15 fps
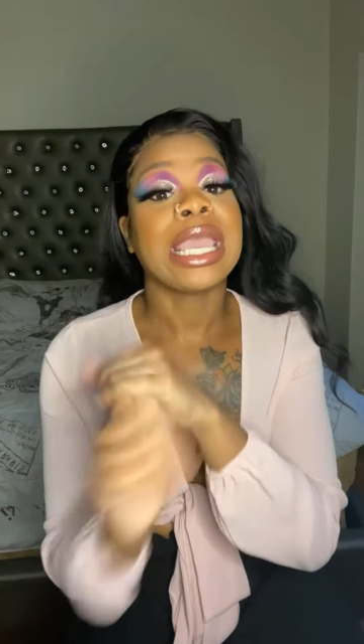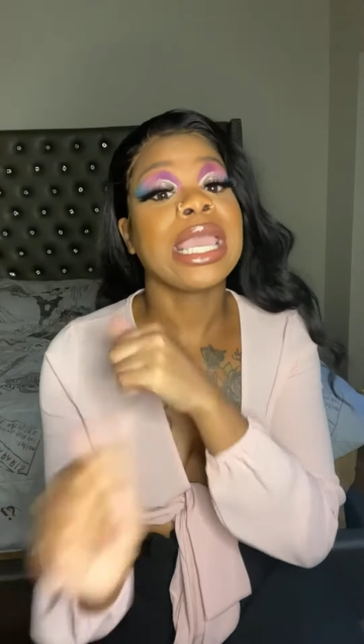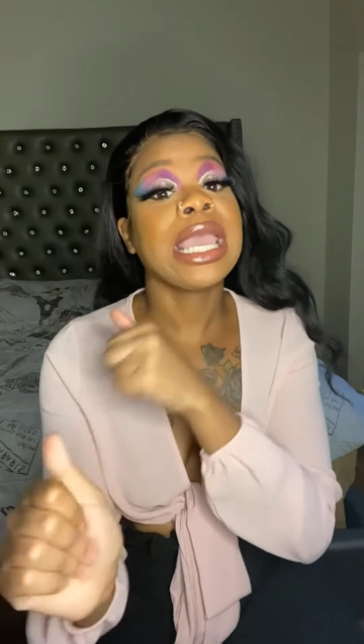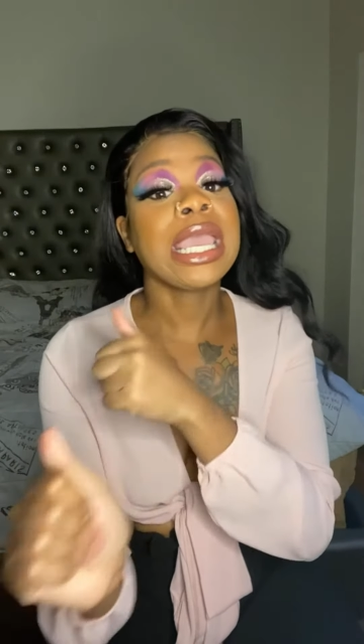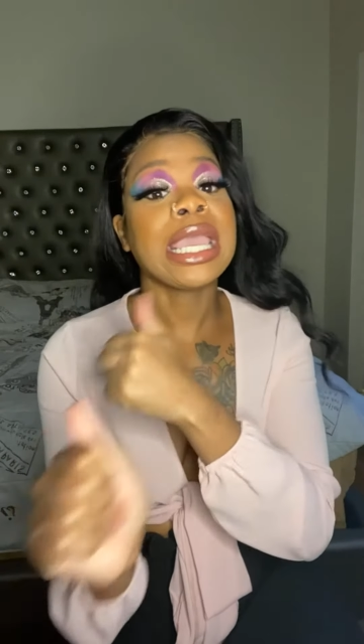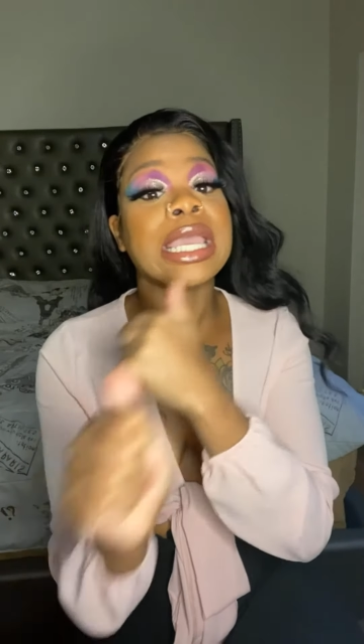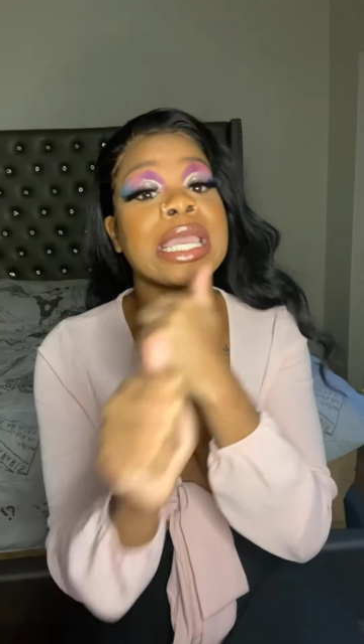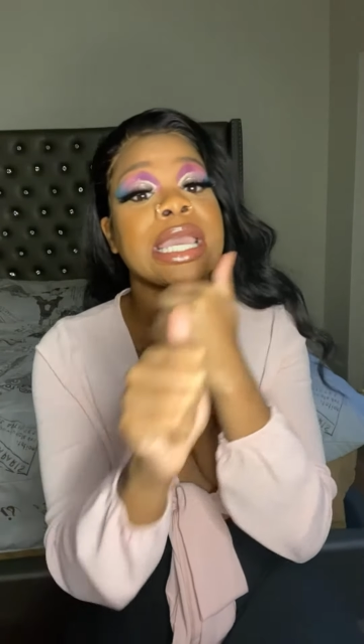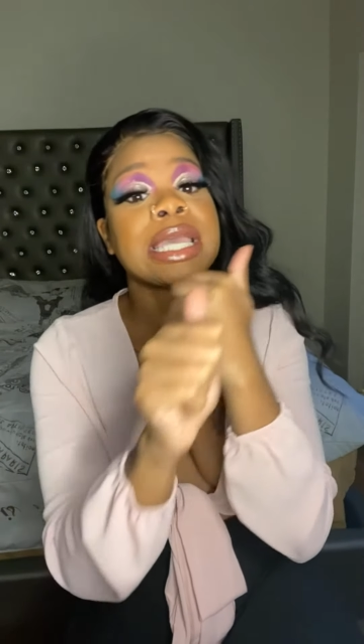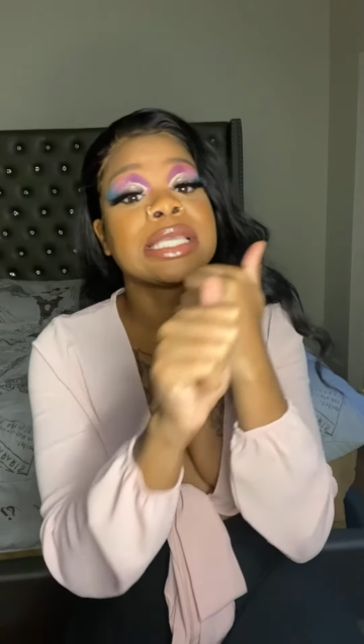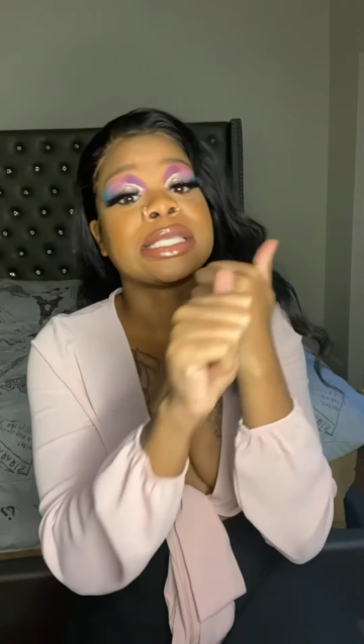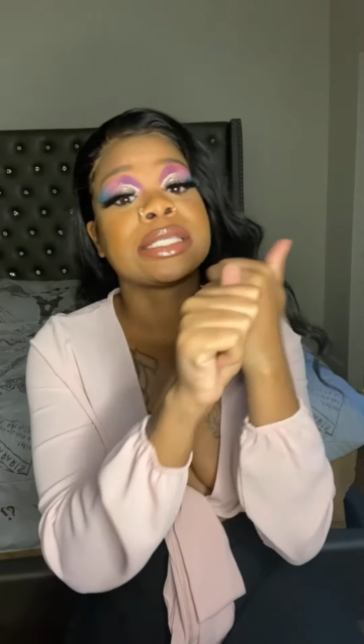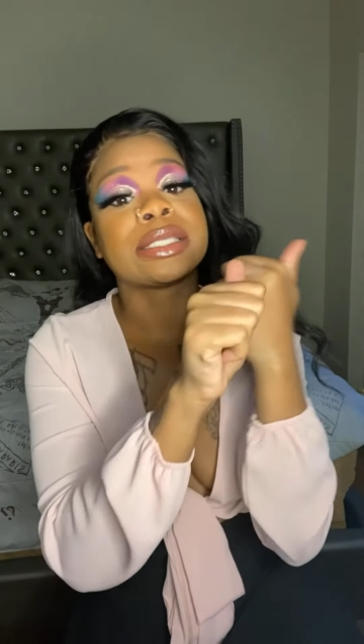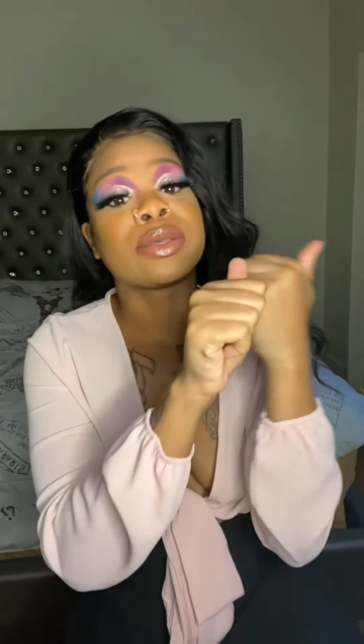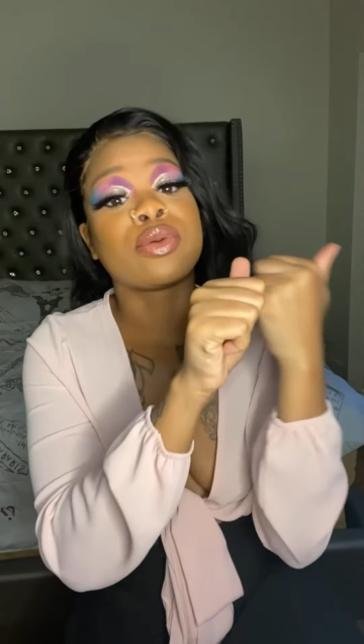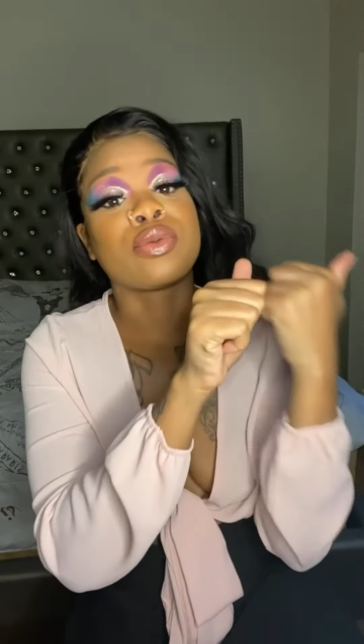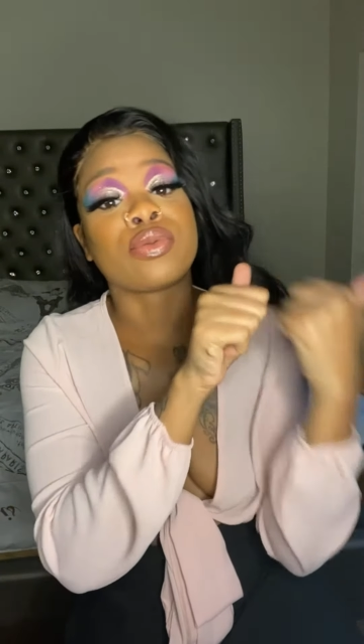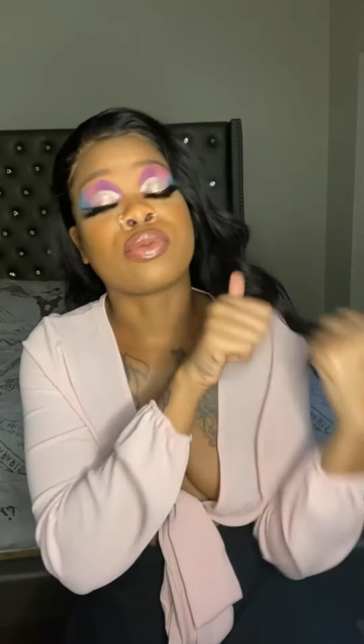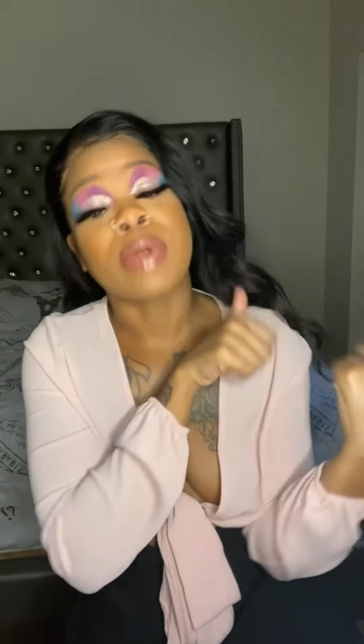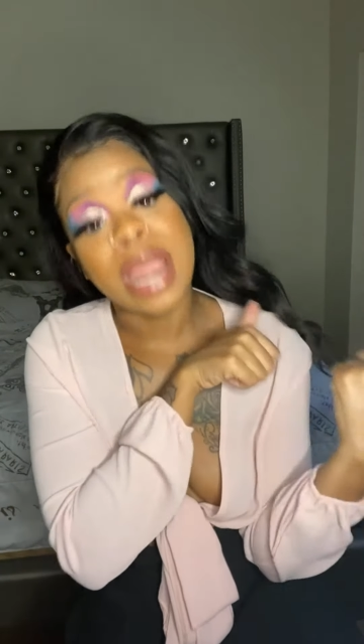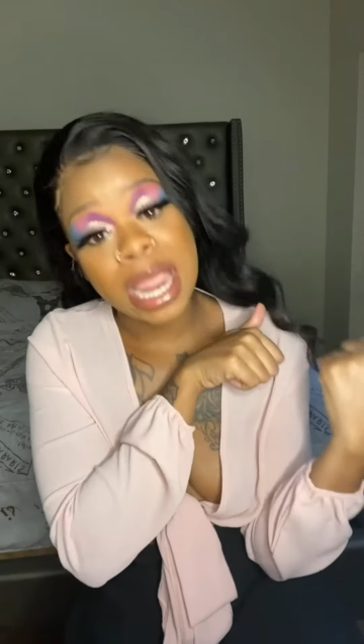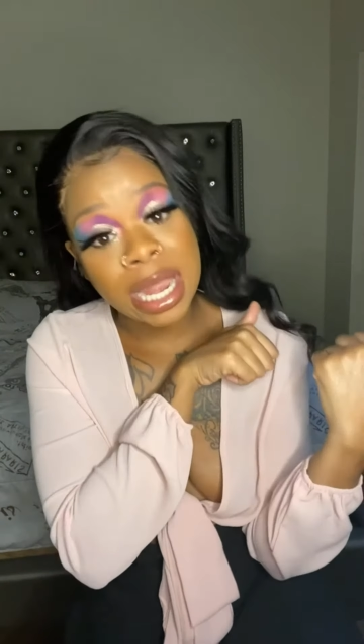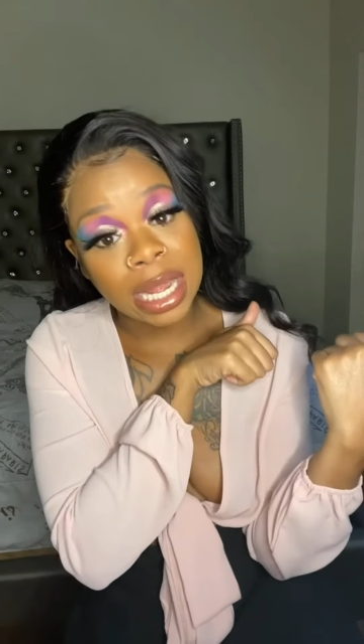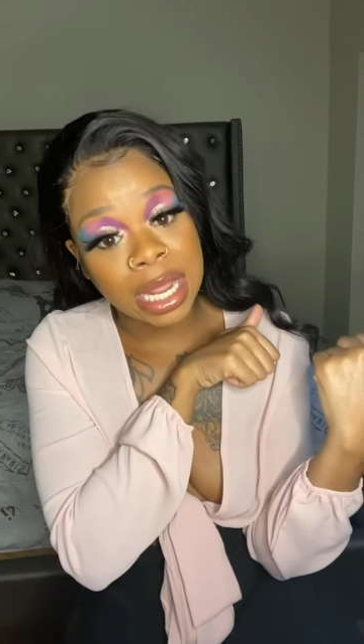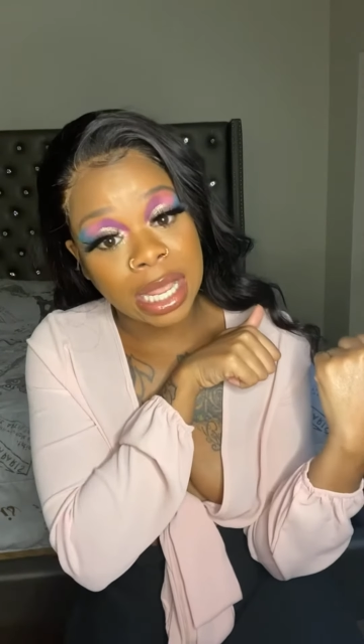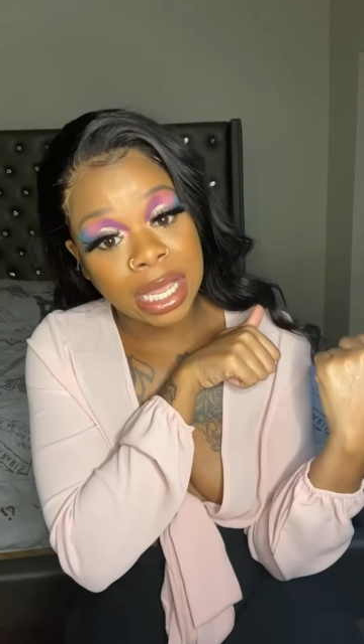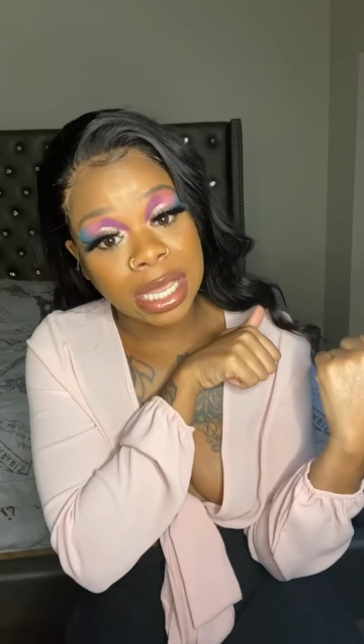is raining.